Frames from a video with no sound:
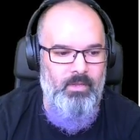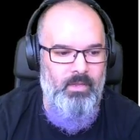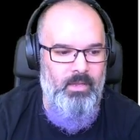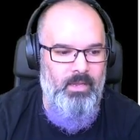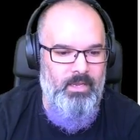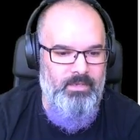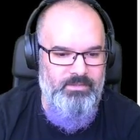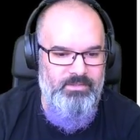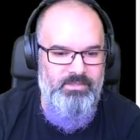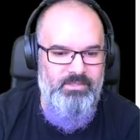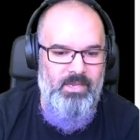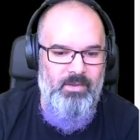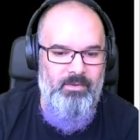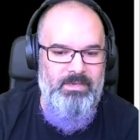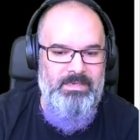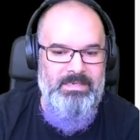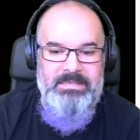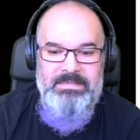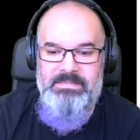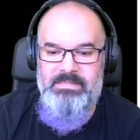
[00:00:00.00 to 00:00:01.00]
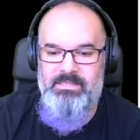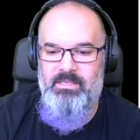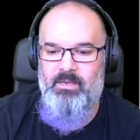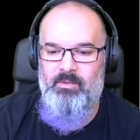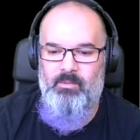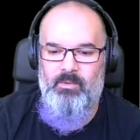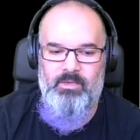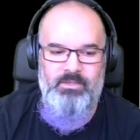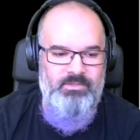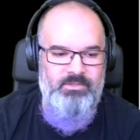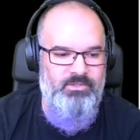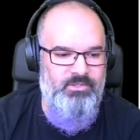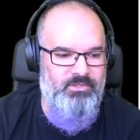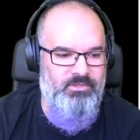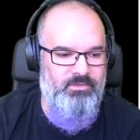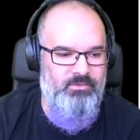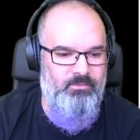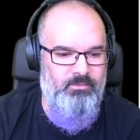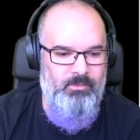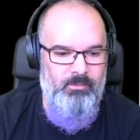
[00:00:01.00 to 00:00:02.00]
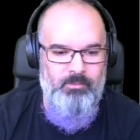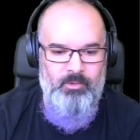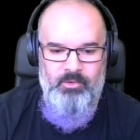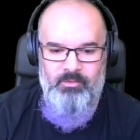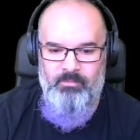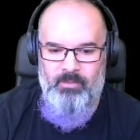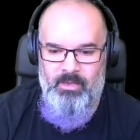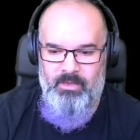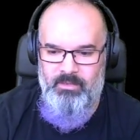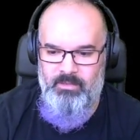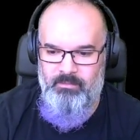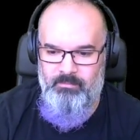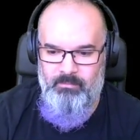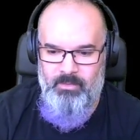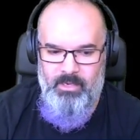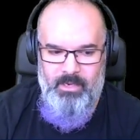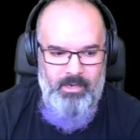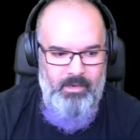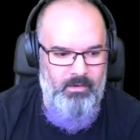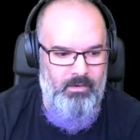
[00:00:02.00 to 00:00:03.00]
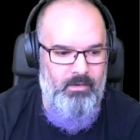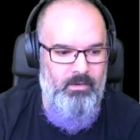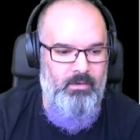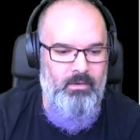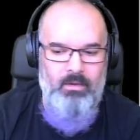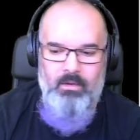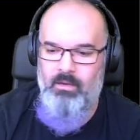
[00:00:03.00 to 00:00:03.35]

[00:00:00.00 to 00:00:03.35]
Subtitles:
As you see how easy that was just to remove my error,